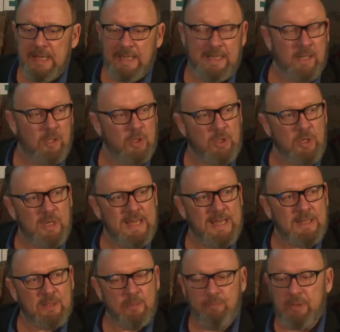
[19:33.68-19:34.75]

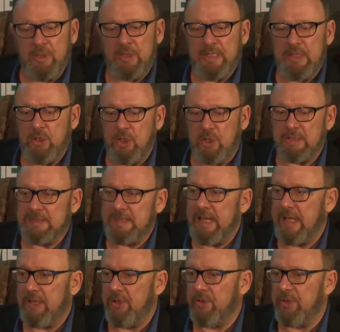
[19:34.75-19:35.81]
Calculate the building costs
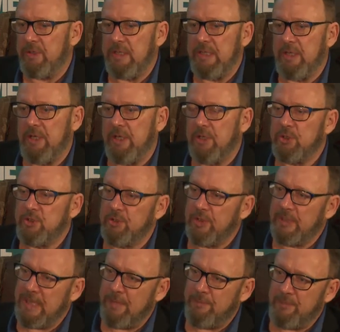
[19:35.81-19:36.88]
accurately. Go to a
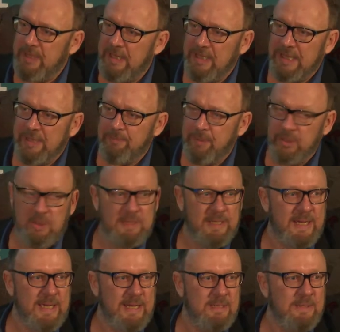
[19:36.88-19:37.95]
company like
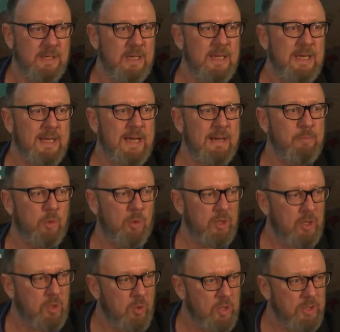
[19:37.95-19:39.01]
Buildaid or
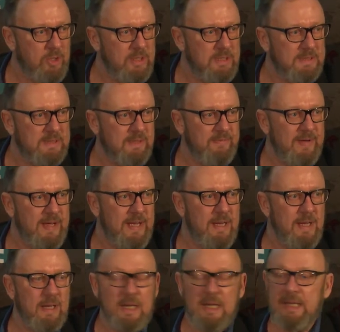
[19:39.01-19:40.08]
a quantity
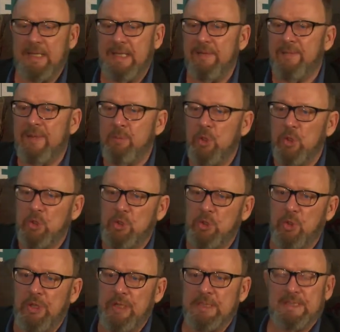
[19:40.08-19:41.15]
surveyor. Give them your
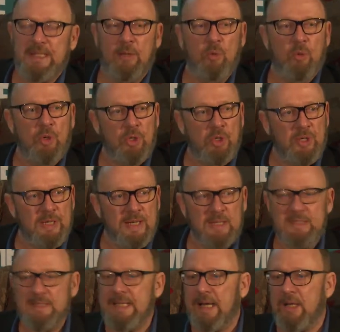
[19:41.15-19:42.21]
drawings. They'll work it
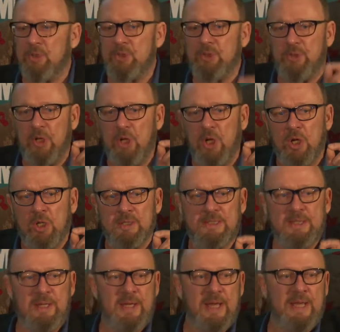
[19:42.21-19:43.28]
out down to the last
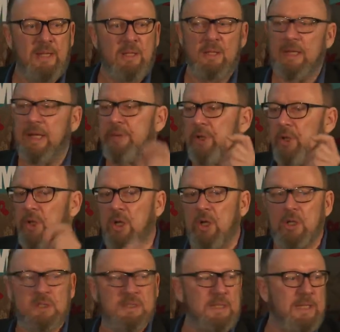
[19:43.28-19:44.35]
nail and the
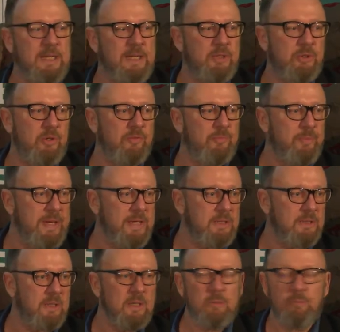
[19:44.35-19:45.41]
last litre of
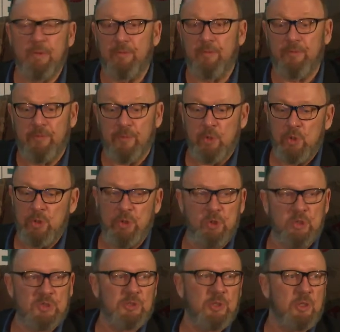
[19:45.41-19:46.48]
paint before you
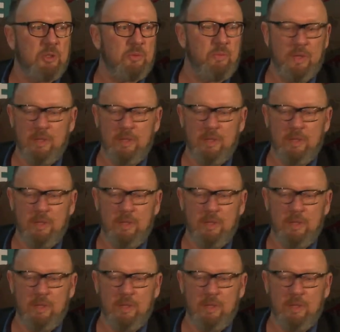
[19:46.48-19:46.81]
start